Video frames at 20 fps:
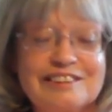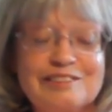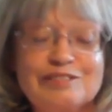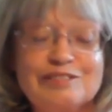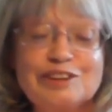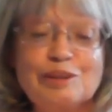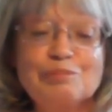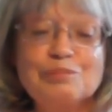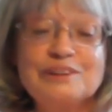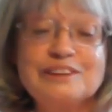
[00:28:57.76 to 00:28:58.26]

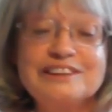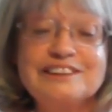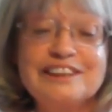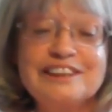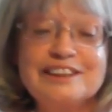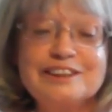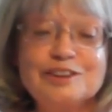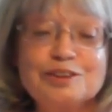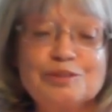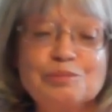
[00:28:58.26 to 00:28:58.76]
If somebody
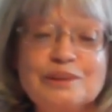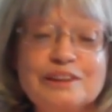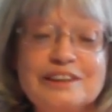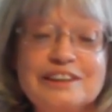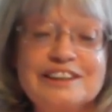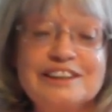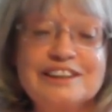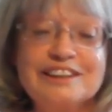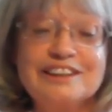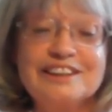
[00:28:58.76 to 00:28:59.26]
says to
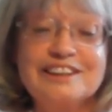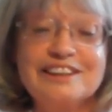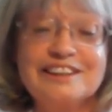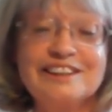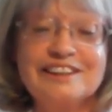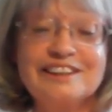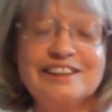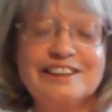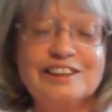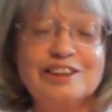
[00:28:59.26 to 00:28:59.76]
me,
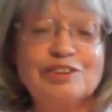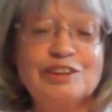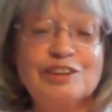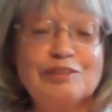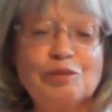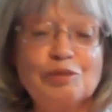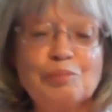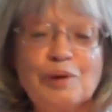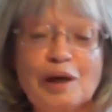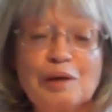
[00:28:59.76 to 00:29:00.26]
you
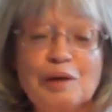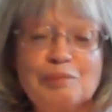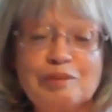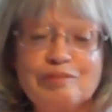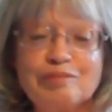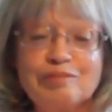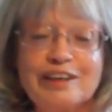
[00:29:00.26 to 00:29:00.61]
never buy me